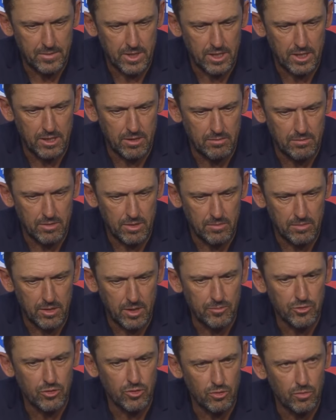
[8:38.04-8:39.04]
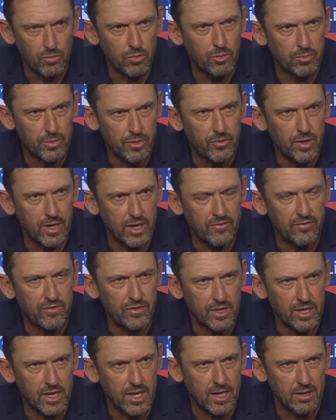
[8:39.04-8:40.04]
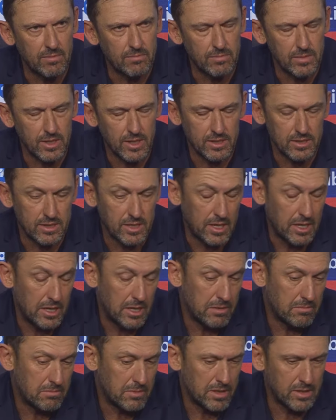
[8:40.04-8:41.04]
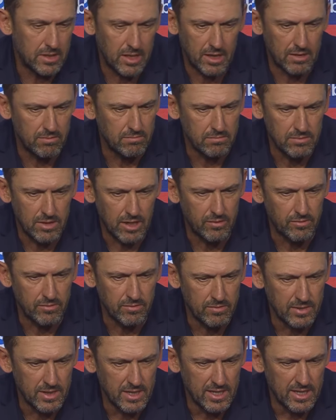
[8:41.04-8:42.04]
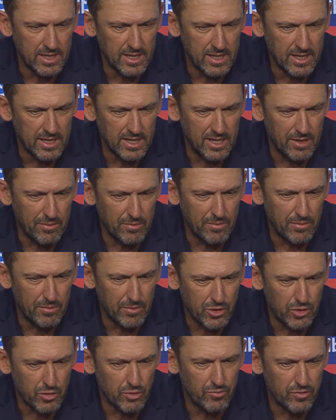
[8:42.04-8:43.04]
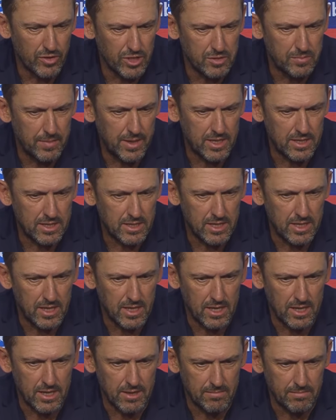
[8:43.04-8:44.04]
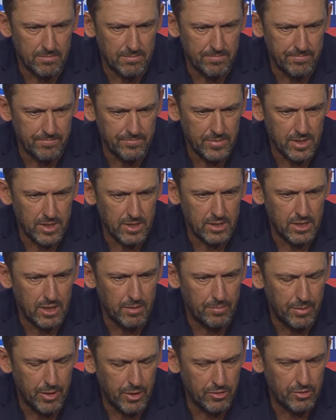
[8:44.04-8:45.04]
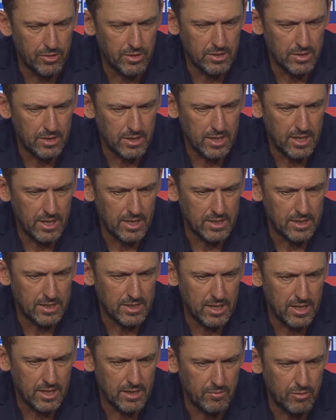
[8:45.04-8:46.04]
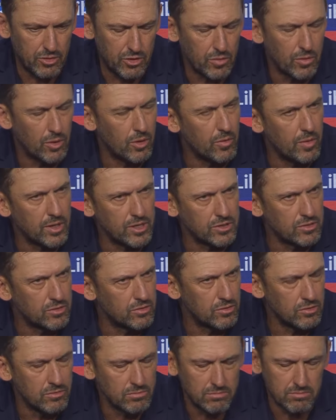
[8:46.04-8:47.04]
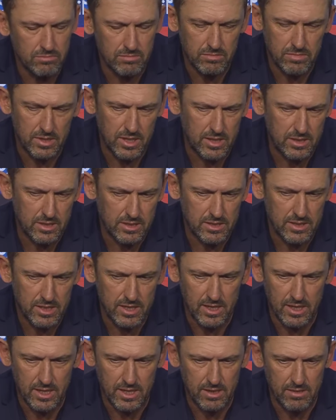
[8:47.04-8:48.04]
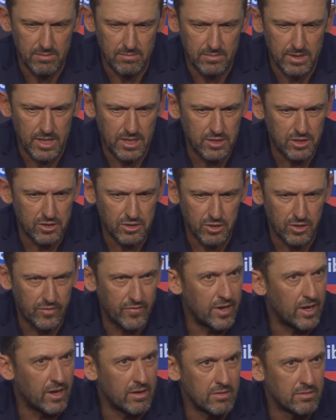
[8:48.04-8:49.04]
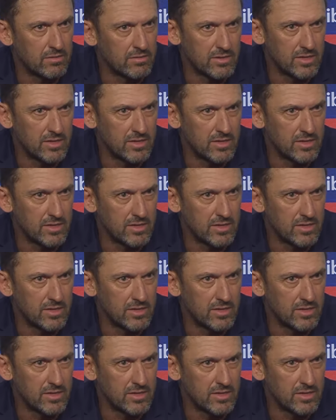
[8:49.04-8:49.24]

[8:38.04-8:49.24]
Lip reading: you know, I'm sure we'll be ready for the game. And they, you know, we should respect the opponent, and which we always do. And they deserve our